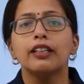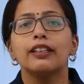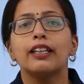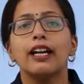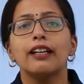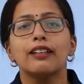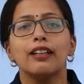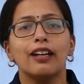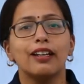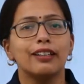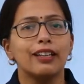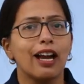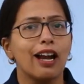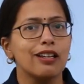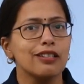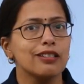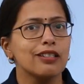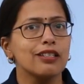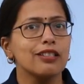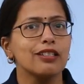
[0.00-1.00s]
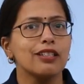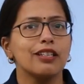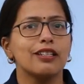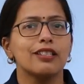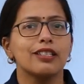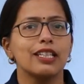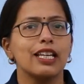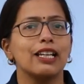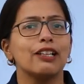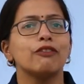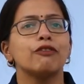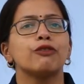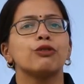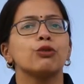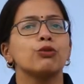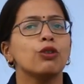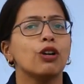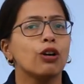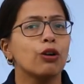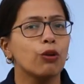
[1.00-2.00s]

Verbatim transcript: that attaches itself to a